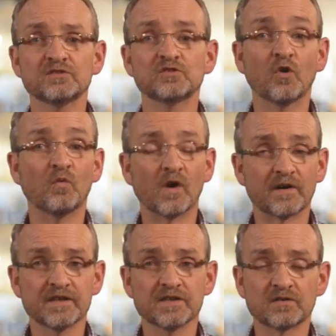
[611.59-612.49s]
don't
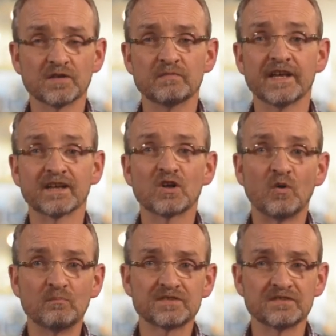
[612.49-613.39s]
worry, you're going to be
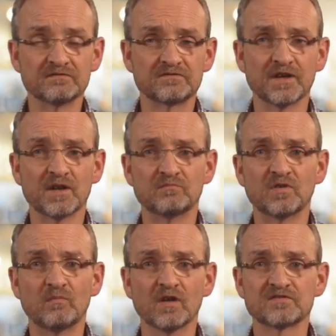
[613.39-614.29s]
incompetent for a number
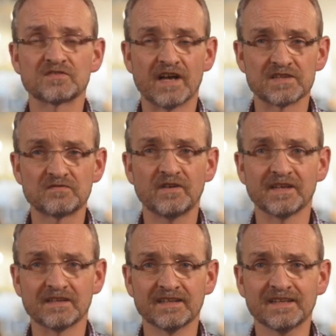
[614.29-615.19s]
of months, that's
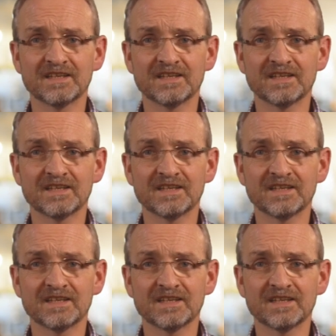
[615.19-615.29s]
fine.